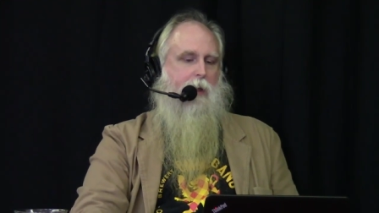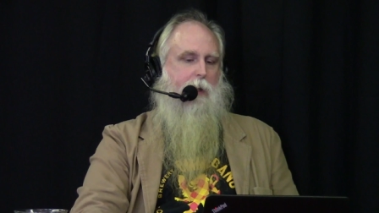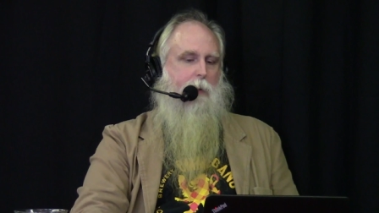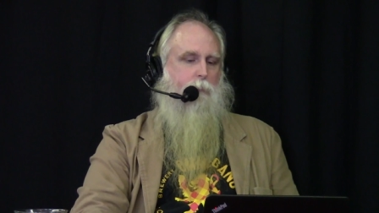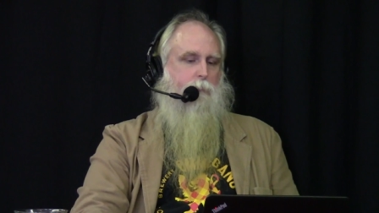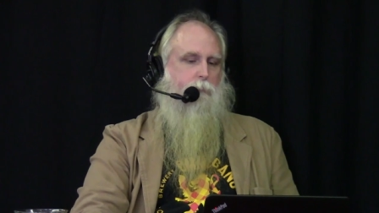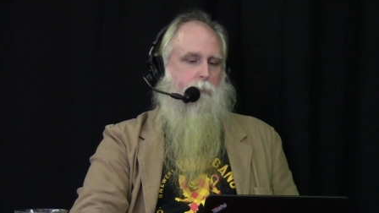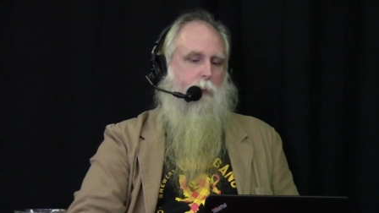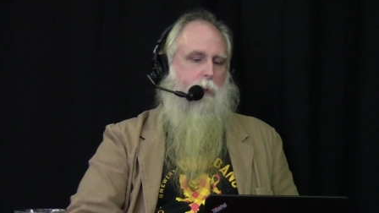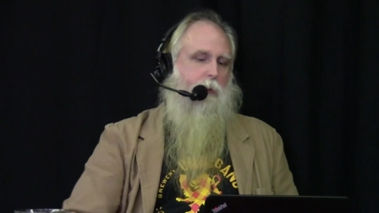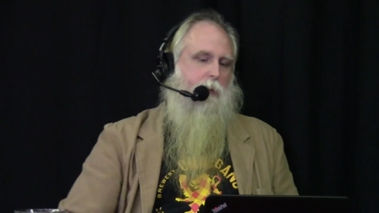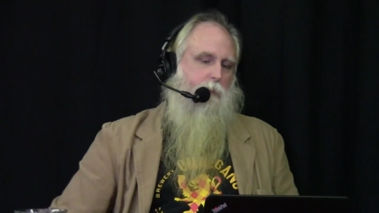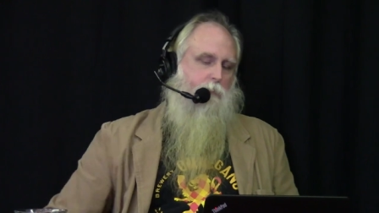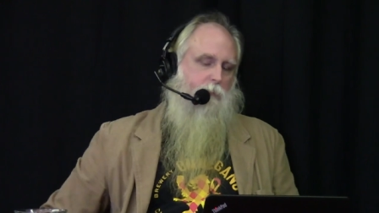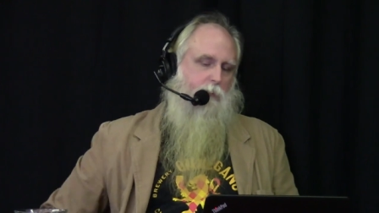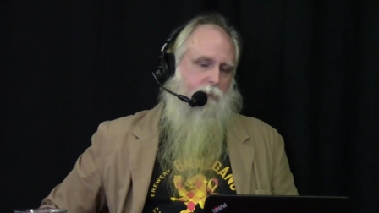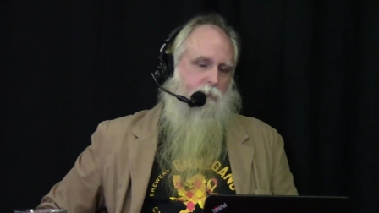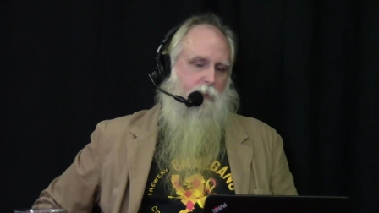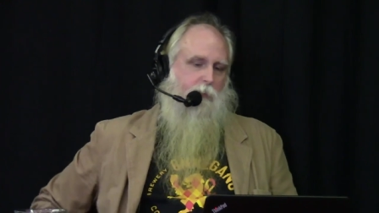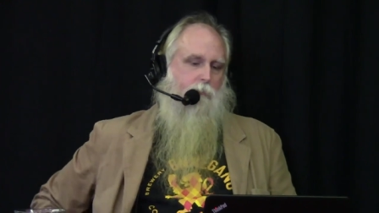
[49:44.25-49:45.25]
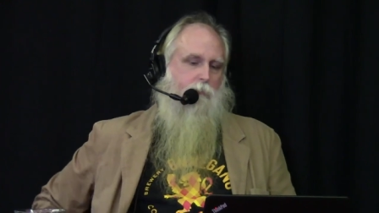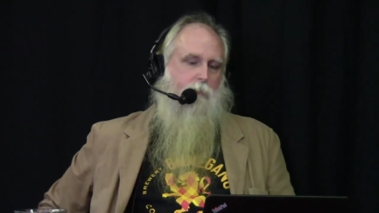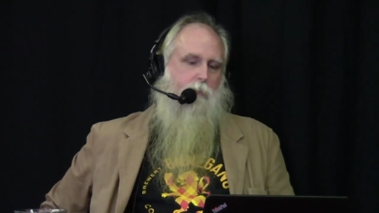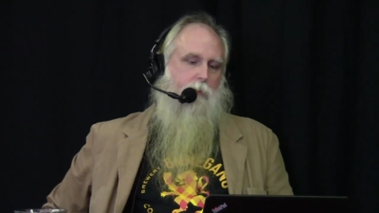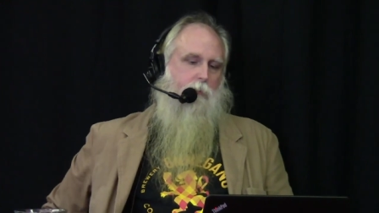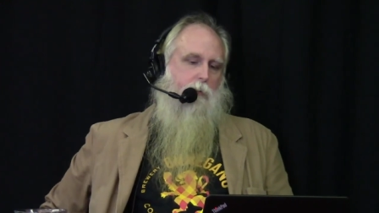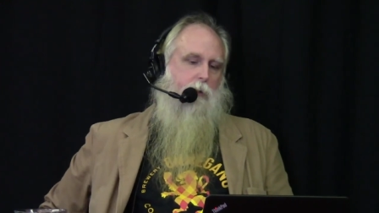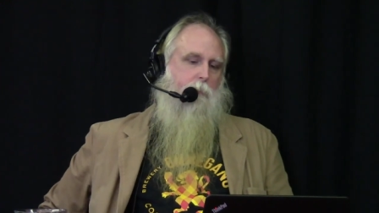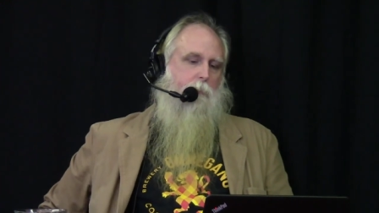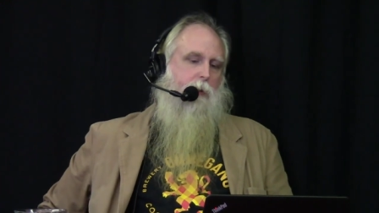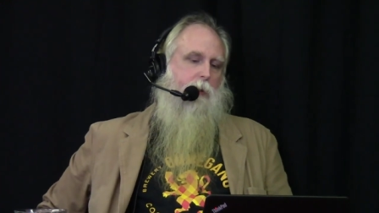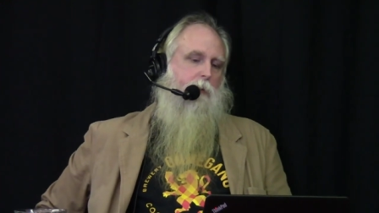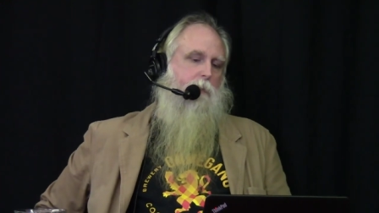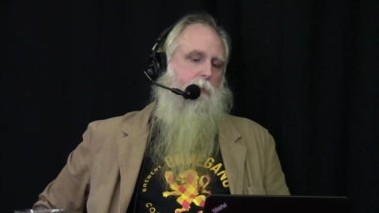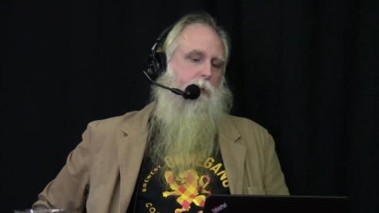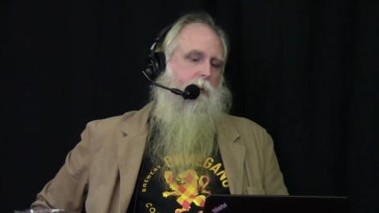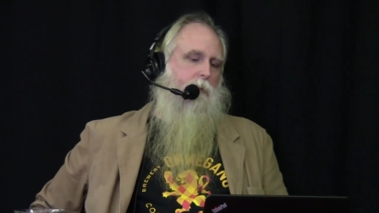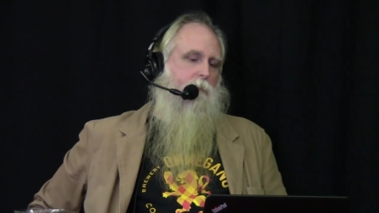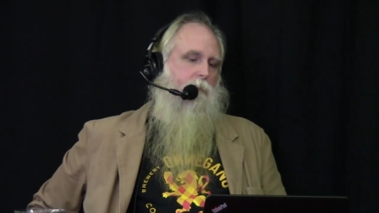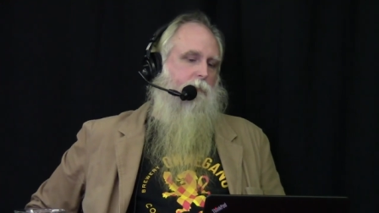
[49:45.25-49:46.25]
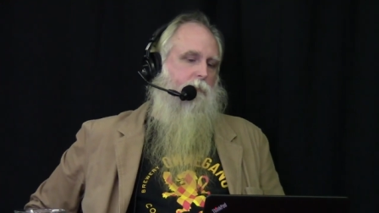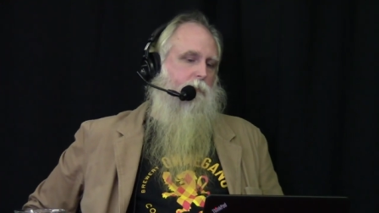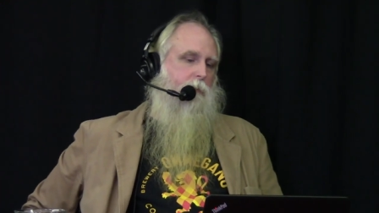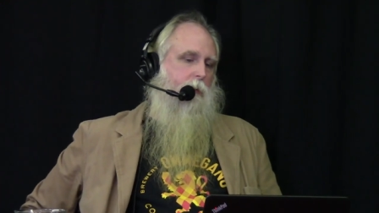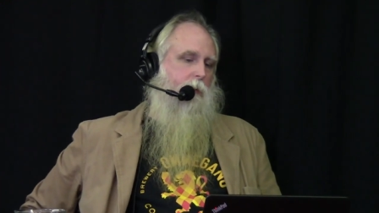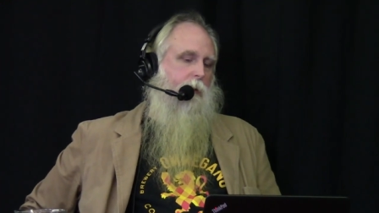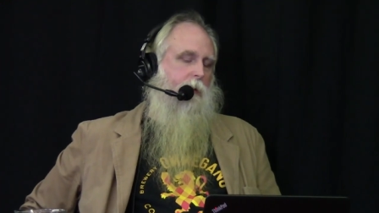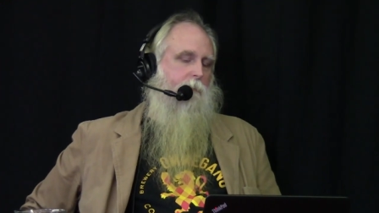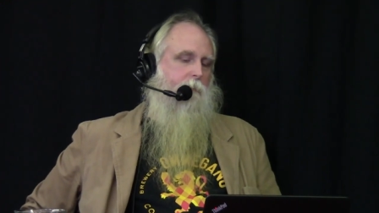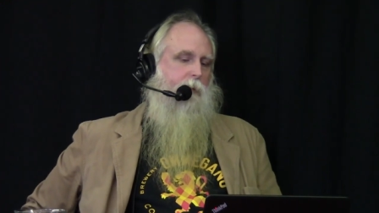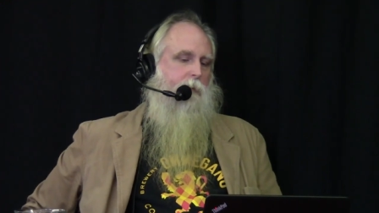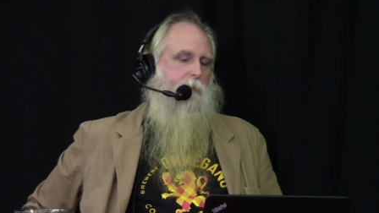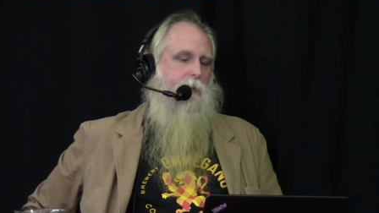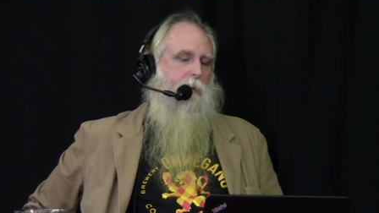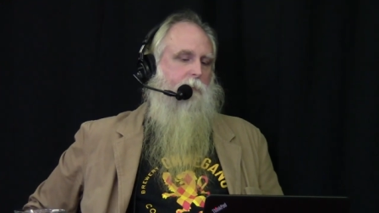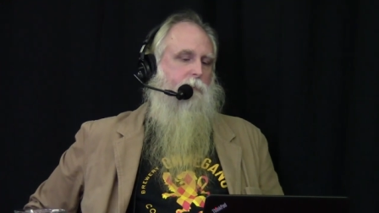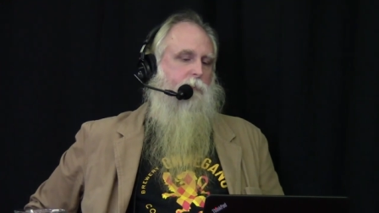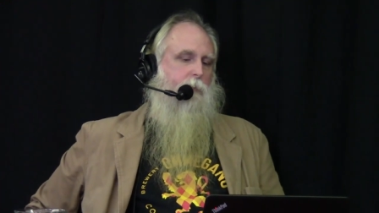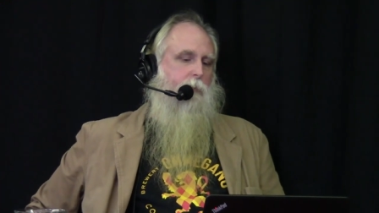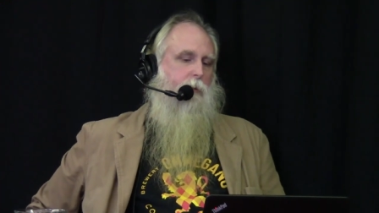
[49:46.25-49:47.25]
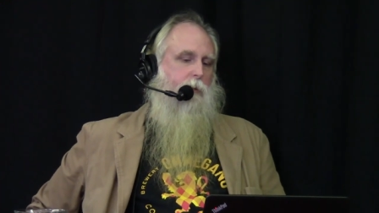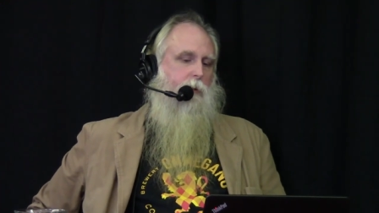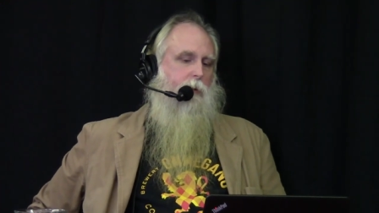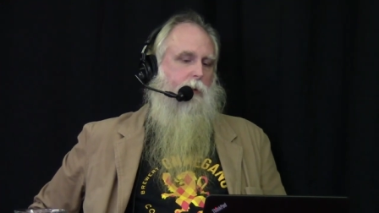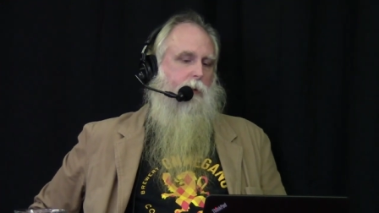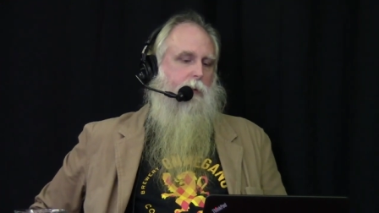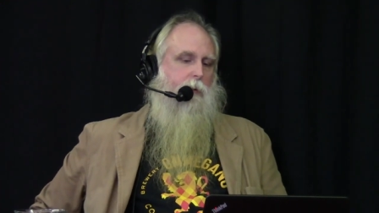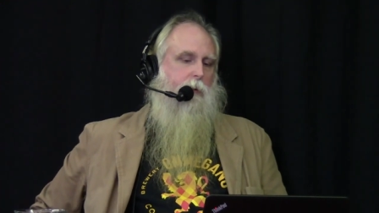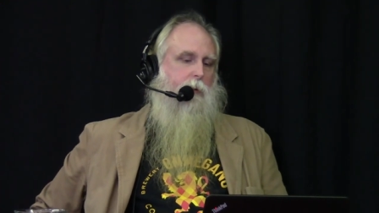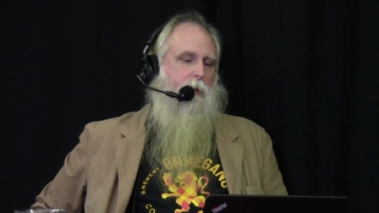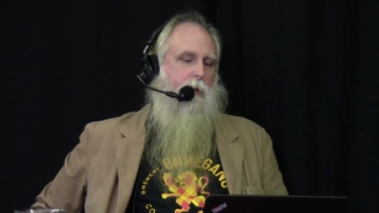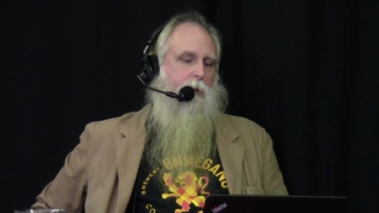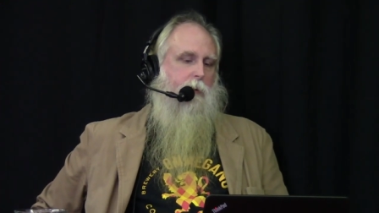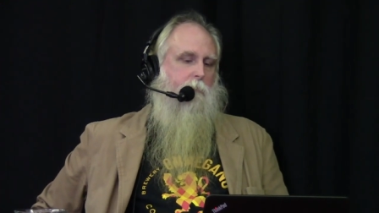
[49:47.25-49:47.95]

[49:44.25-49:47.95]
he was really interested in security, but he he just didn't have any time for it, and he.